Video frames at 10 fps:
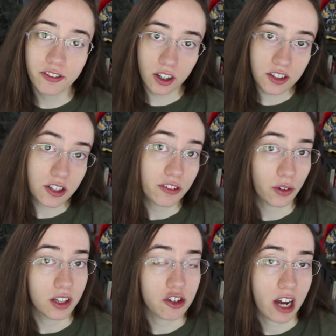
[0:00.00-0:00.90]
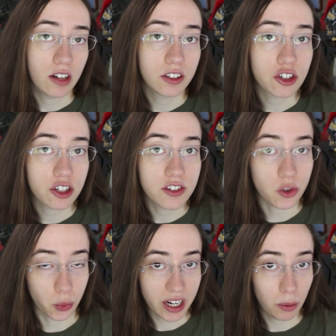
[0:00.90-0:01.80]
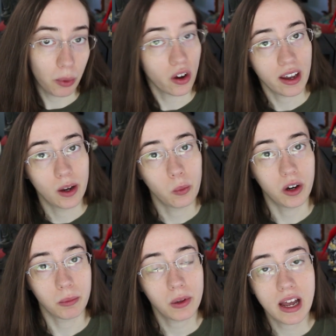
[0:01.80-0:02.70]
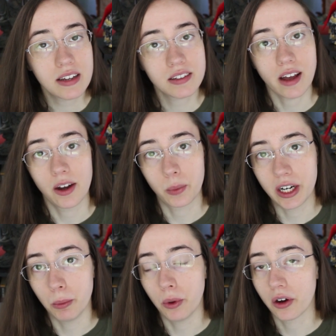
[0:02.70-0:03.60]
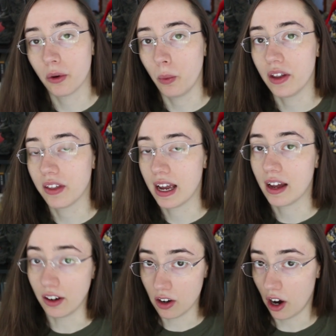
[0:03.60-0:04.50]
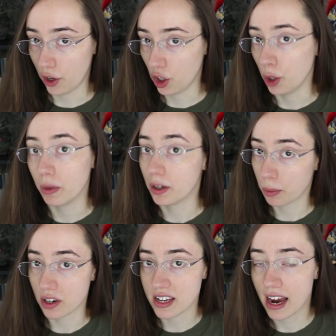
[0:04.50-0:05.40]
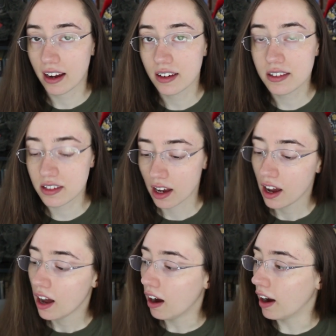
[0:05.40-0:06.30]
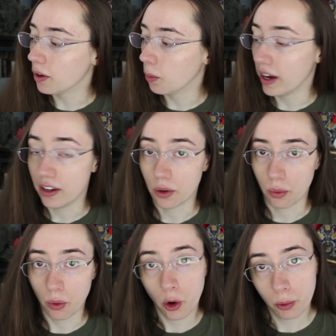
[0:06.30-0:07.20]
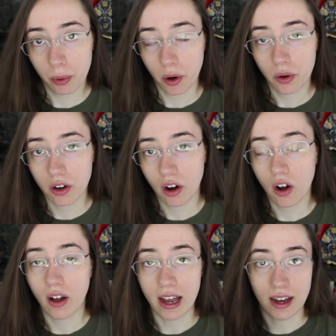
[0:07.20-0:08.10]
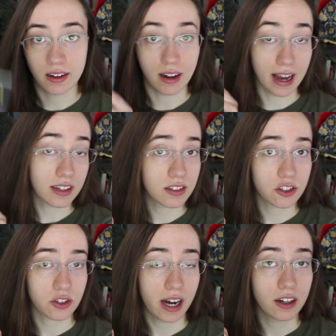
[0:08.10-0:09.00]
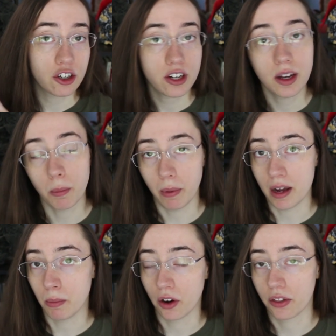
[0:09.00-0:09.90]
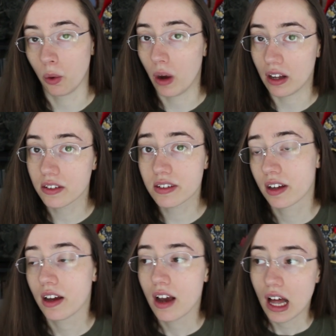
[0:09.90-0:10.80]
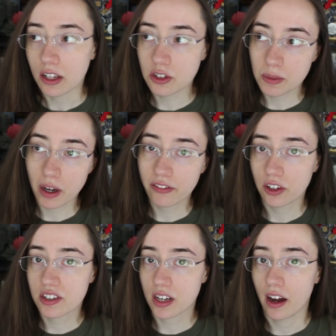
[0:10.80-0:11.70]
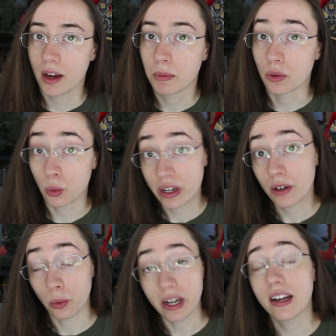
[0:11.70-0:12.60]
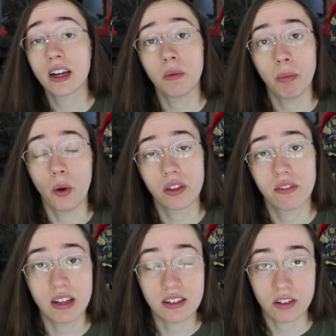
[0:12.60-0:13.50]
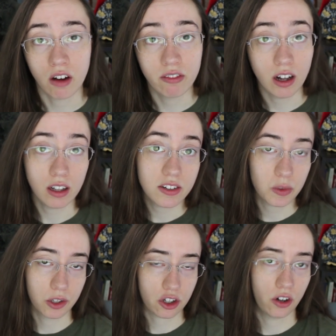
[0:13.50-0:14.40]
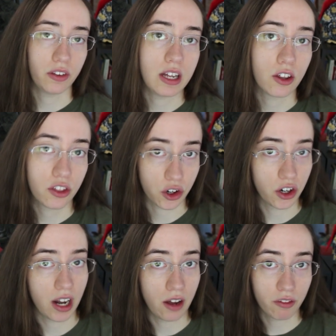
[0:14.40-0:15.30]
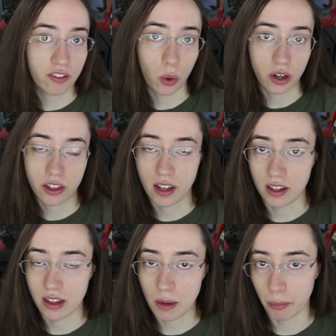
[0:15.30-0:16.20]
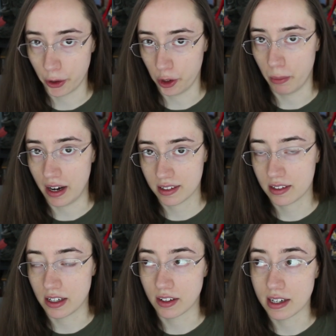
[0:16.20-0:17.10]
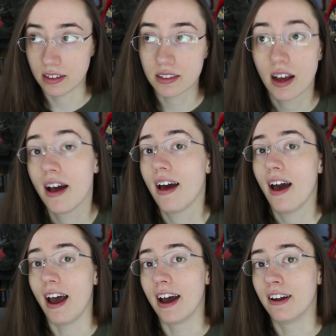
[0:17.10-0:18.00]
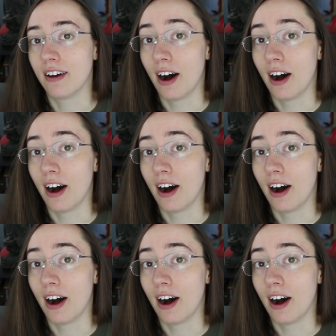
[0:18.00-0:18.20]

First, for the challenges read a book in one place and read a book with a non-human protagonist, I read Rogue Protocol and Exit Strategy by Martha Wells. This was my first time rereading both of these novellas, which are the third and fourth in the Murderbot series, and